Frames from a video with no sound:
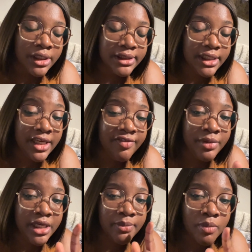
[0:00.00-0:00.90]
They gave
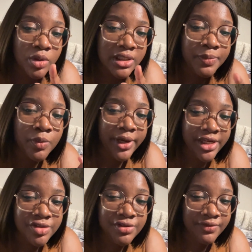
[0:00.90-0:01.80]
me a multiple
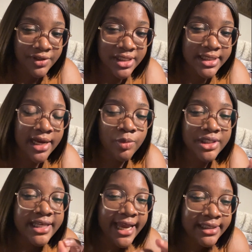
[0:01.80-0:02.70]
entry visa with
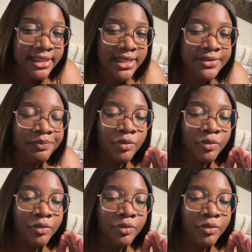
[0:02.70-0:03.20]
10 days.